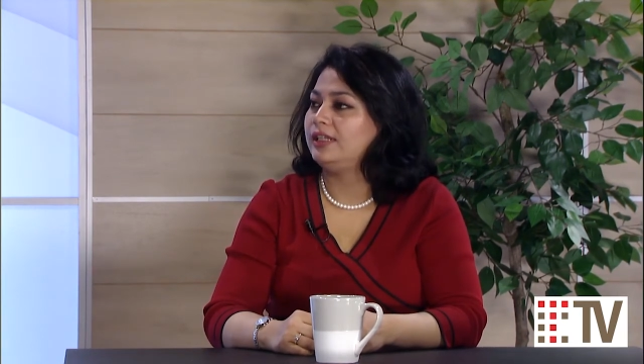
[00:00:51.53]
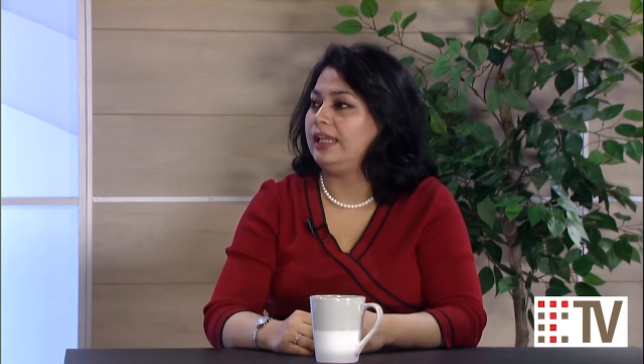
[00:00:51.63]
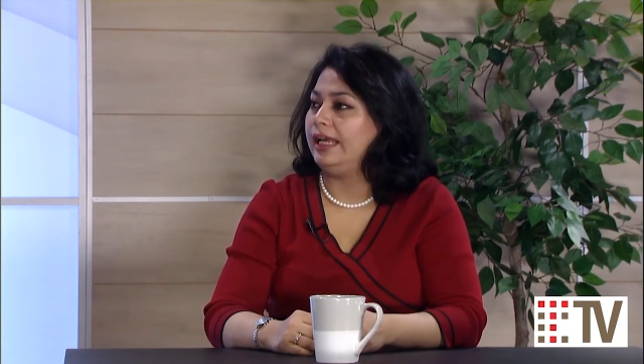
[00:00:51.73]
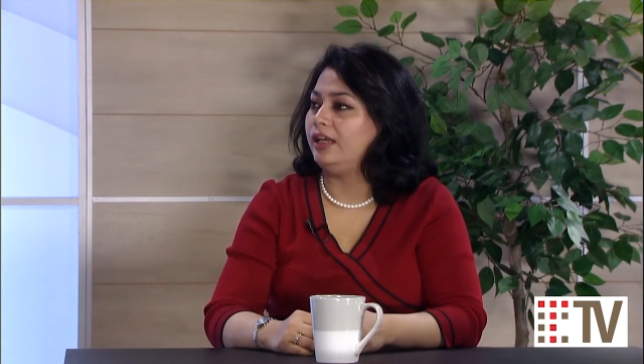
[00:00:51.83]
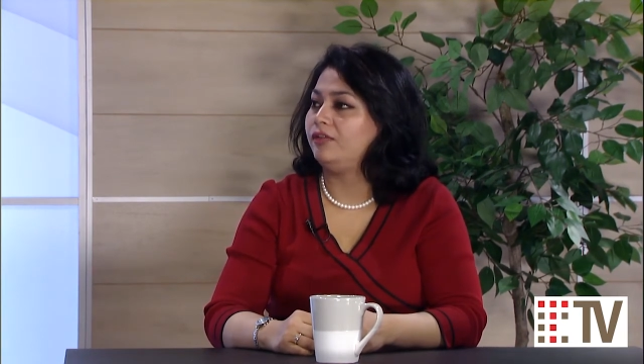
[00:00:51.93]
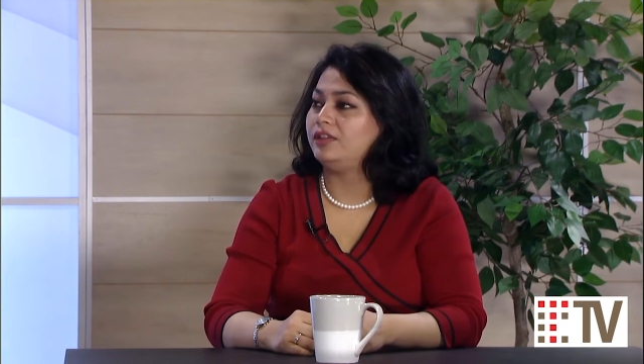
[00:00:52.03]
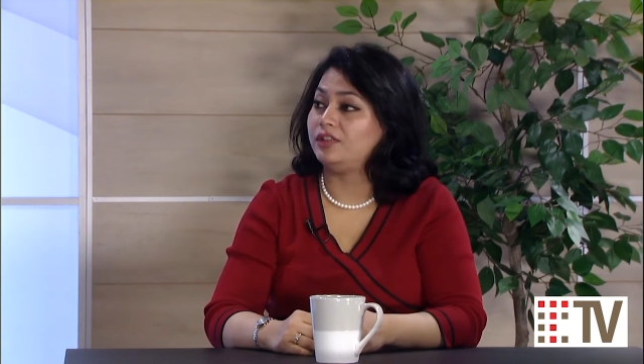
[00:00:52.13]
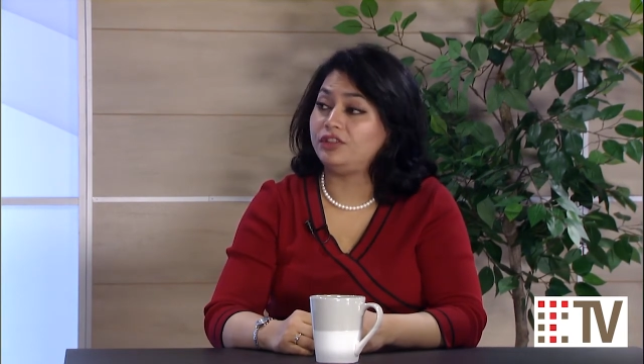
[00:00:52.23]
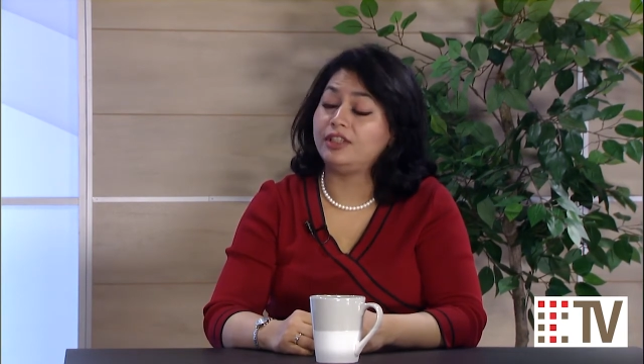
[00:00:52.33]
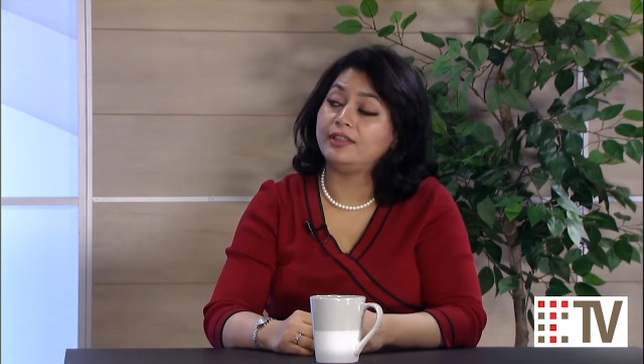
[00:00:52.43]
like
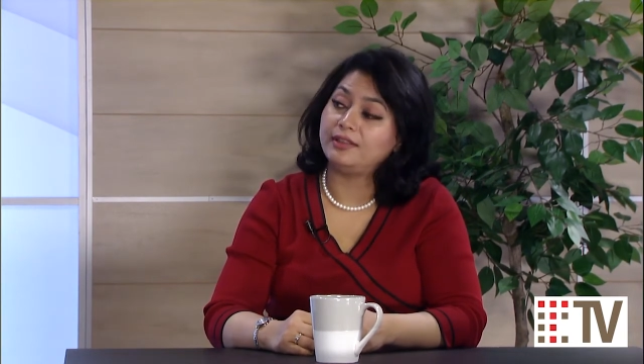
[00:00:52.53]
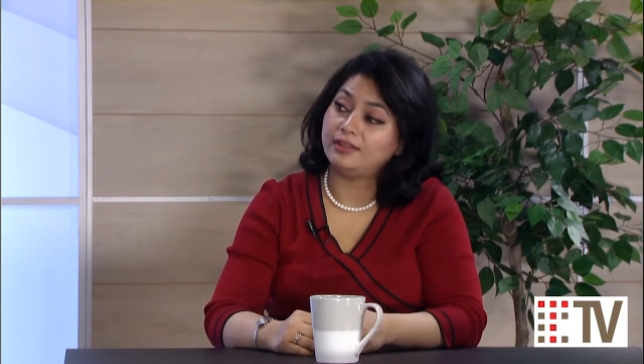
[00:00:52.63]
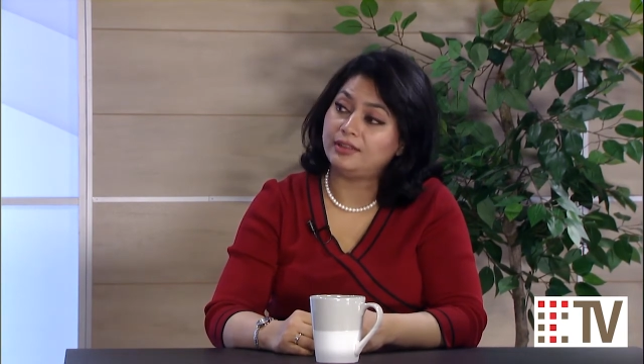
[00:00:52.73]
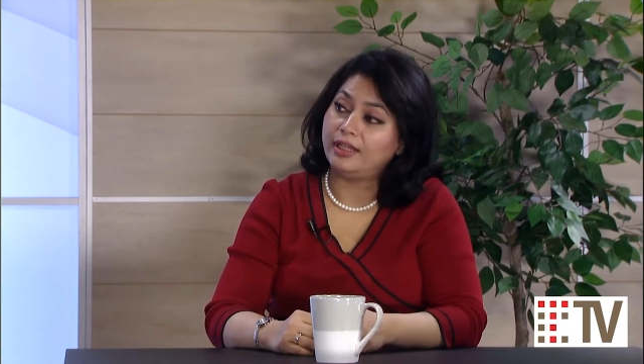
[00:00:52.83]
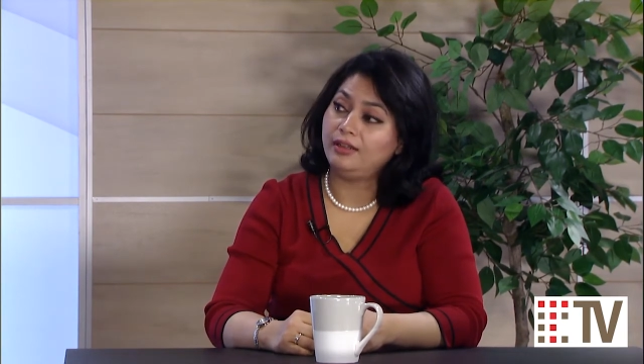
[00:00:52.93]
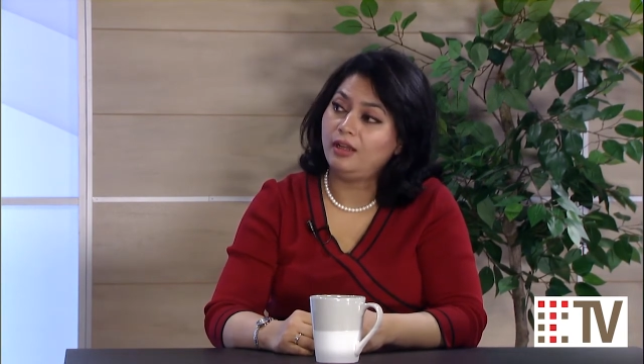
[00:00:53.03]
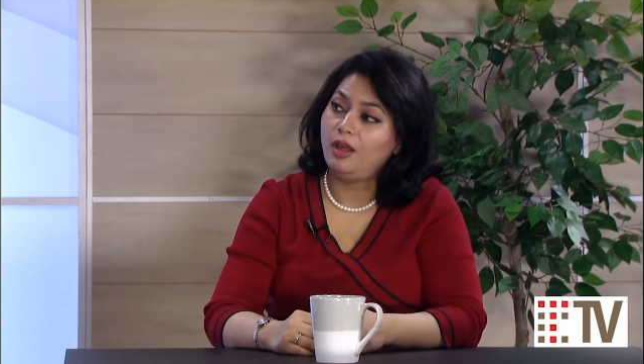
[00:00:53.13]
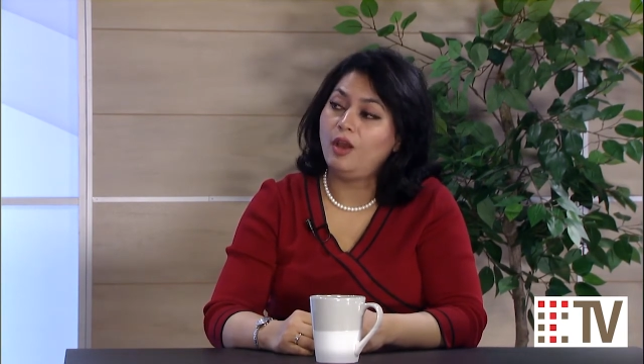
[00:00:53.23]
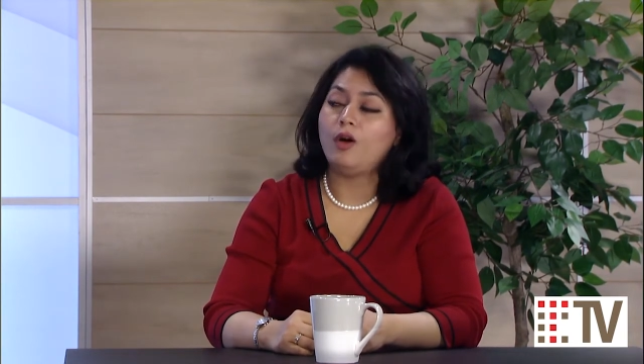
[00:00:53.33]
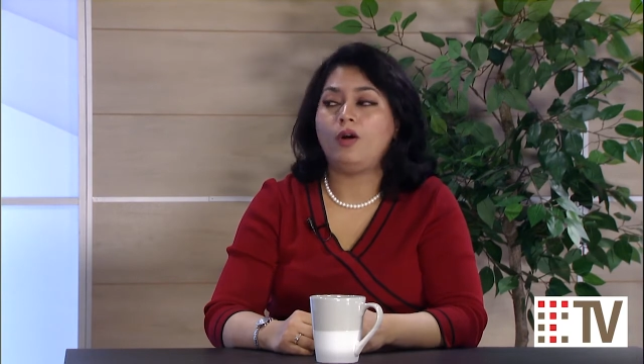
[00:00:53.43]
physician assistant
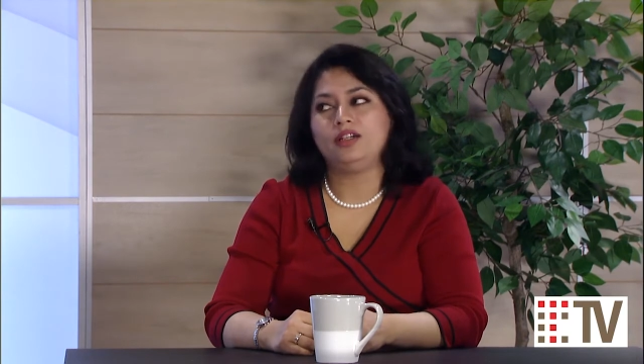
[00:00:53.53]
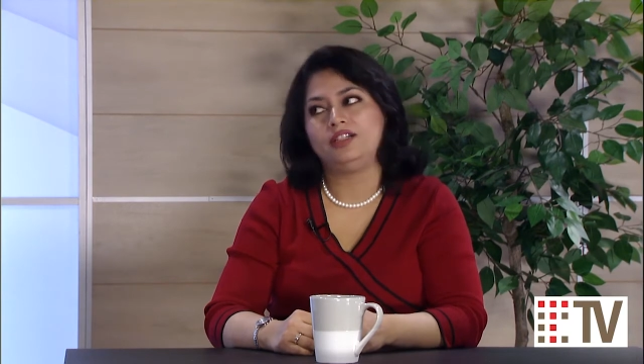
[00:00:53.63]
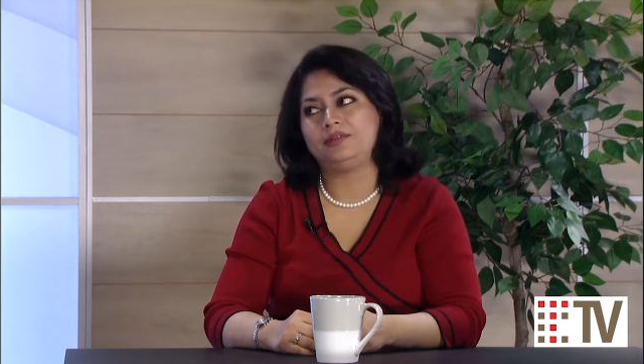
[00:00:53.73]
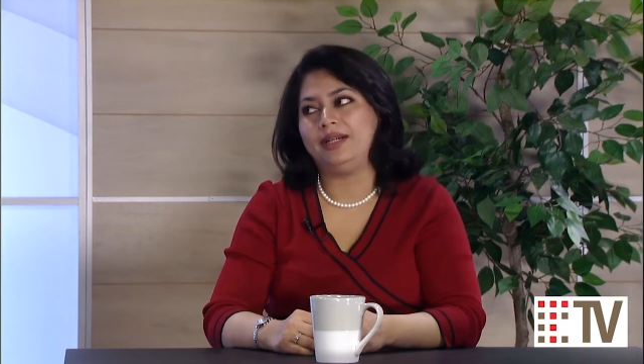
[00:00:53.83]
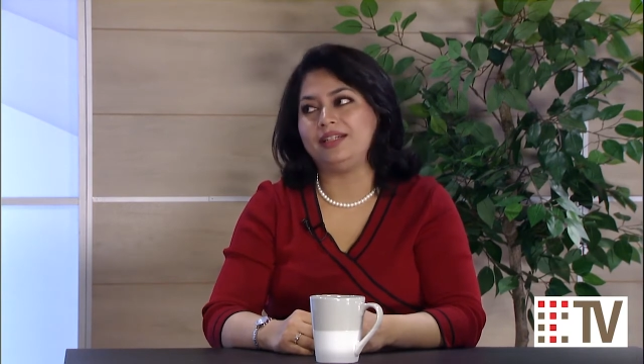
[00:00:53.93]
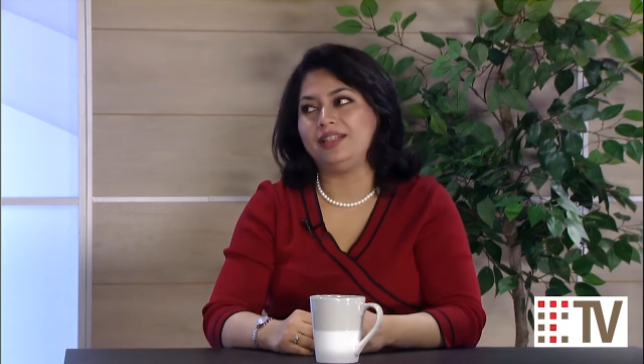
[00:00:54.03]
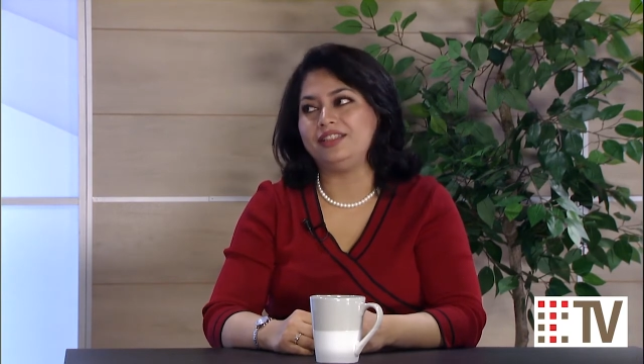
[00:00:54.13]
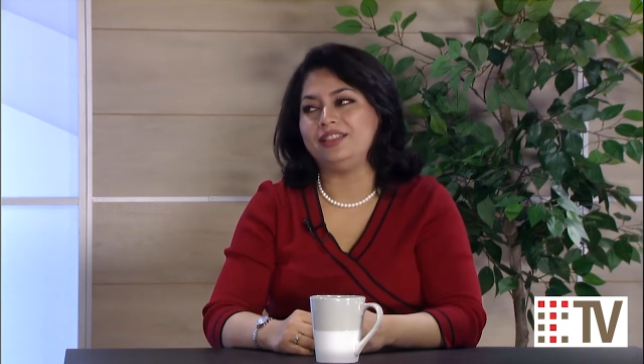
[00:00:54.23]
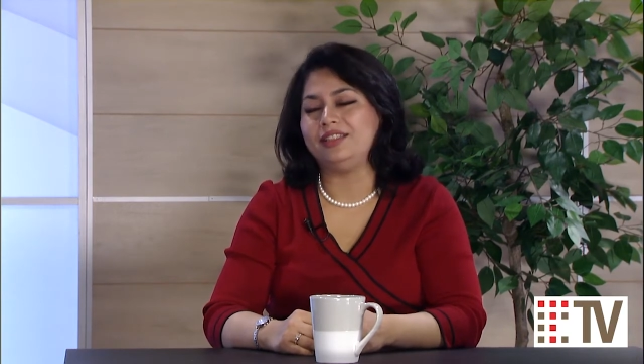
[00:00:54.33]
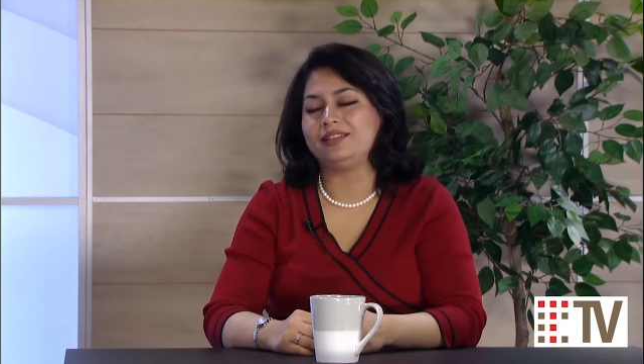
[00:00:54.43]
or nurse
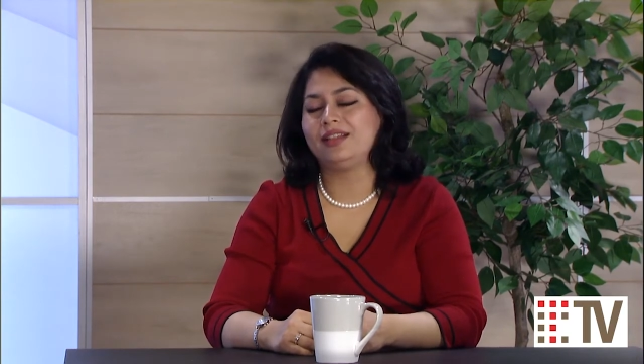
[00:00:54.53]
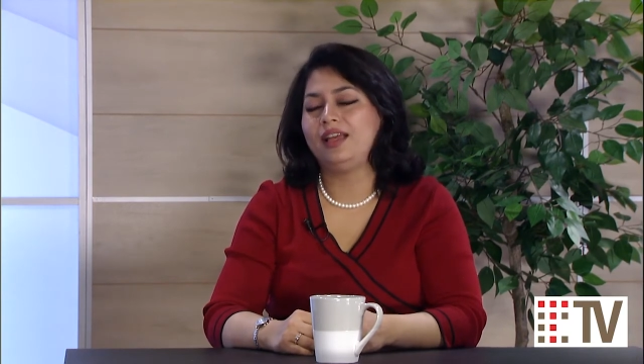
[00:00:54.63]
practitioners.